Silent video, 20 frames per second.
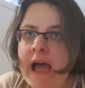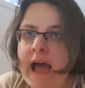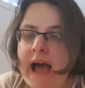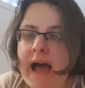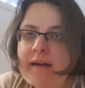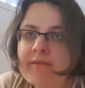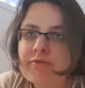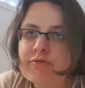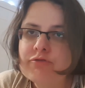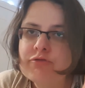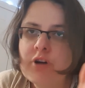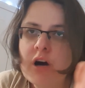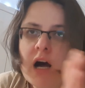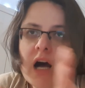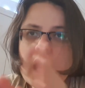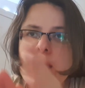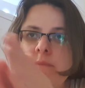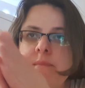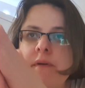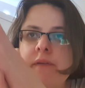And
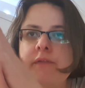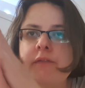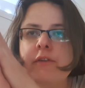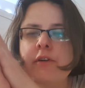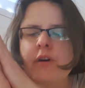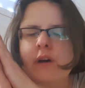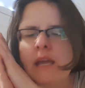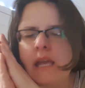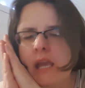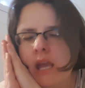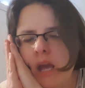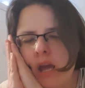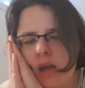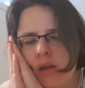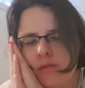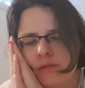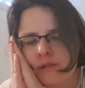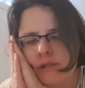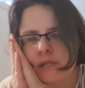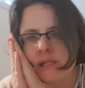right before he
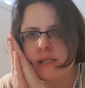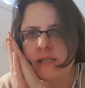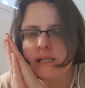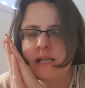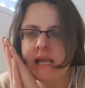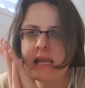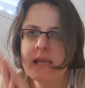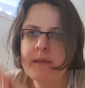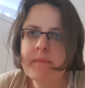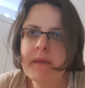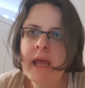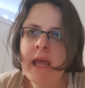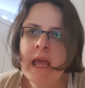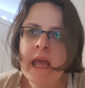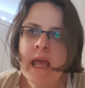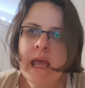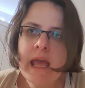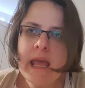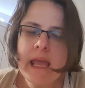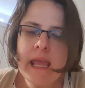goes to sleep,
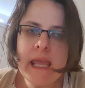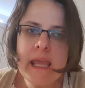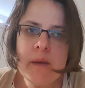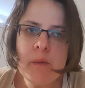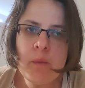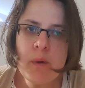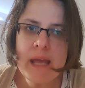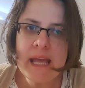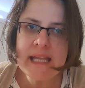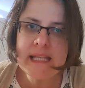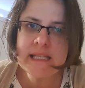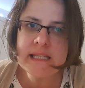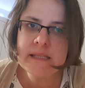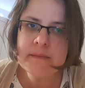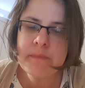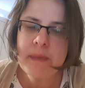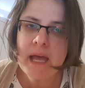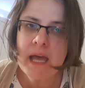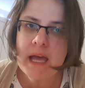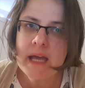he
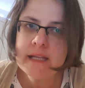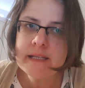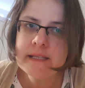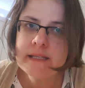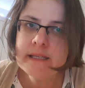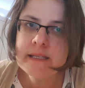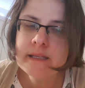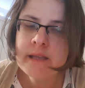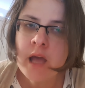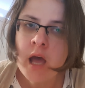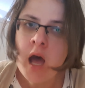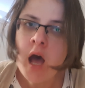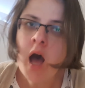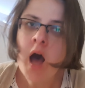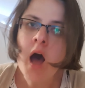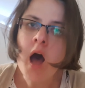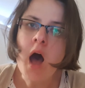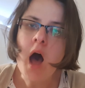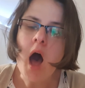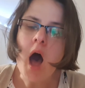whispers,
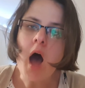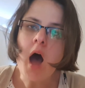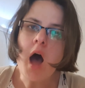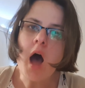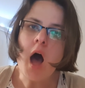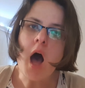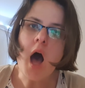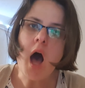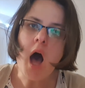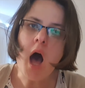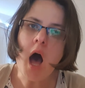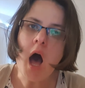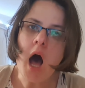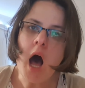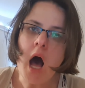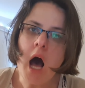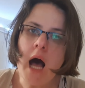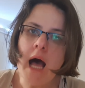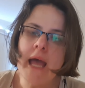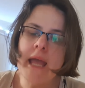oh.